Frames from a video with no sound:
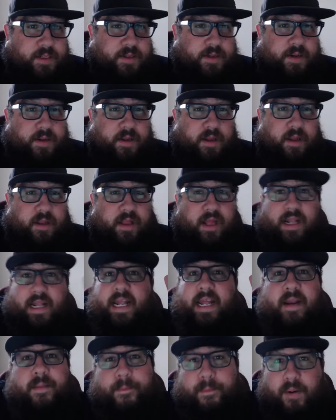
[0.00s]
The
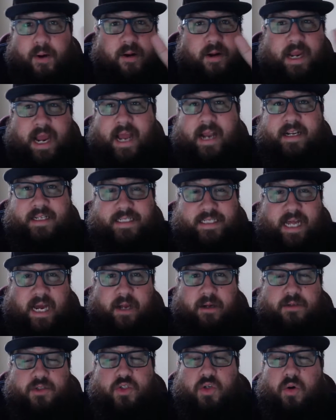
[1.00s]
Lindbergh kind of
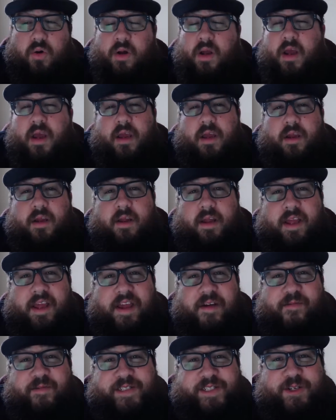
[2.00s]
style. So
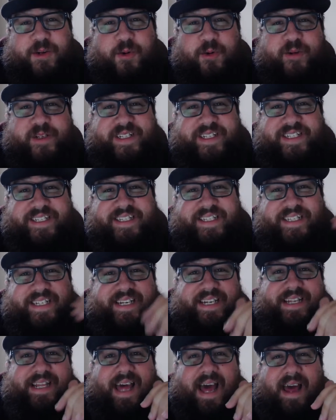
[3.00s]
it was cool to
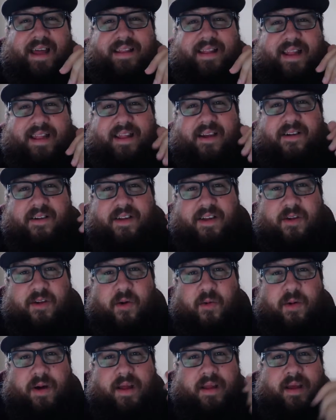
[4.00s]
see that they're,
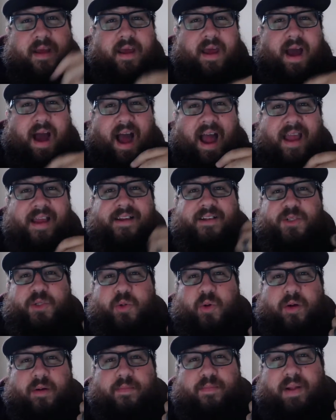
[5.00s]
I
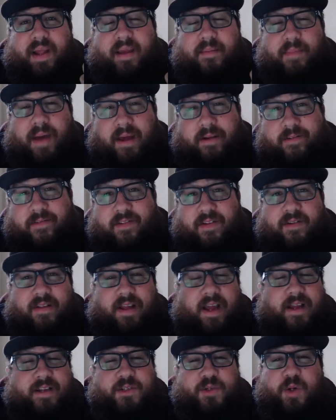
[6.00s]
enjoyed playing Battlefield. I
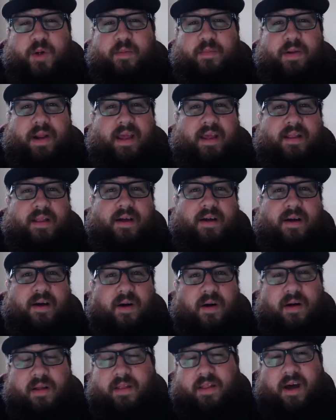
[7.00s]
enjoyed playing
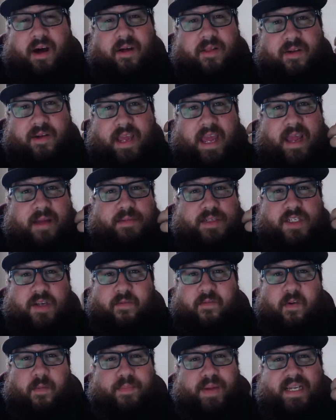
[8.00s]
the other games
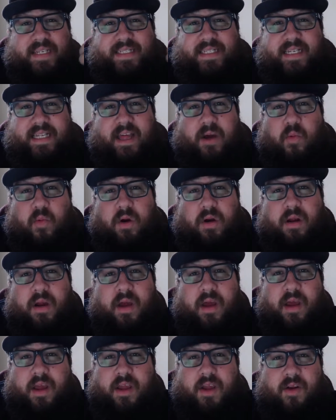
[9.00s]
for PC that were,
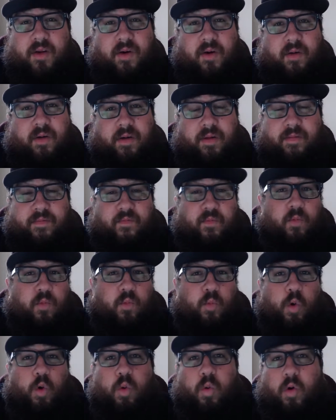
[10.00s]

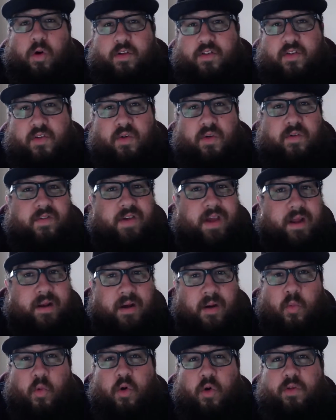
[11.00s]
World War II,
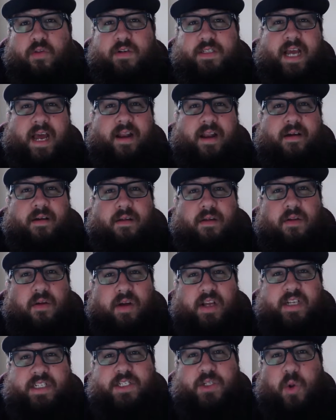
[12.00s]
Vietnam War, those kind of,
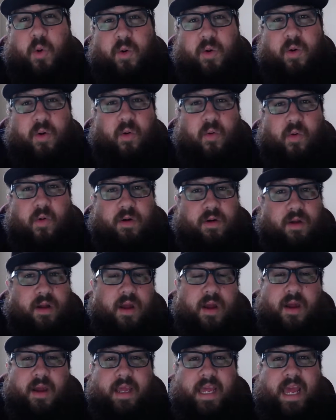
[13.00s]
historical war
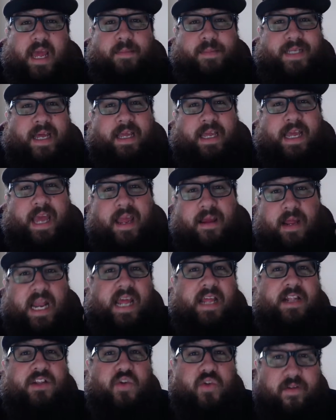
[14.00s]
games, and getting
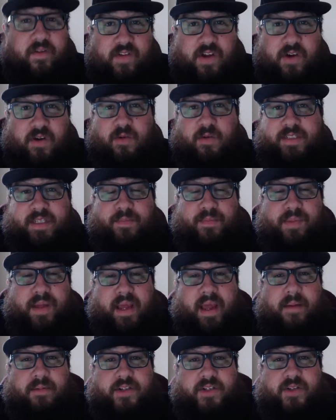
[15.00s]
into the vehicles and being
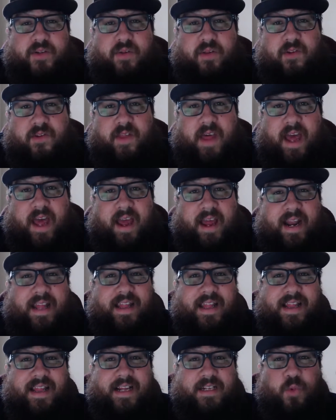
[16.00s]
able to do that. And I
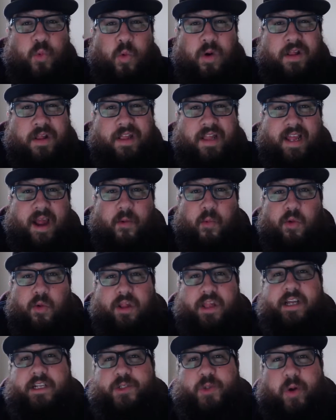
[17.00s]
think that's one thing I
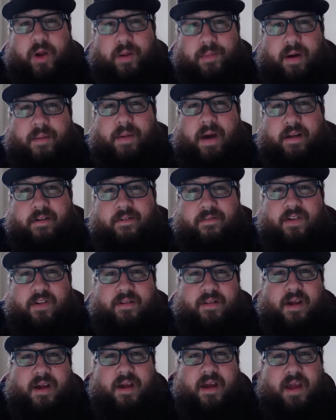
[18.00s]
really enjoy about Battlefield
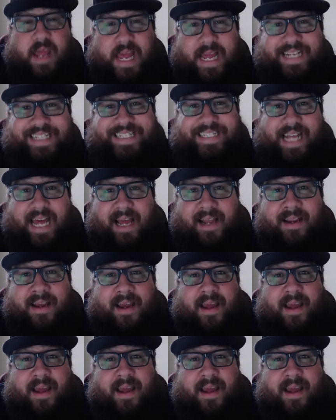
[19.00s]
is that.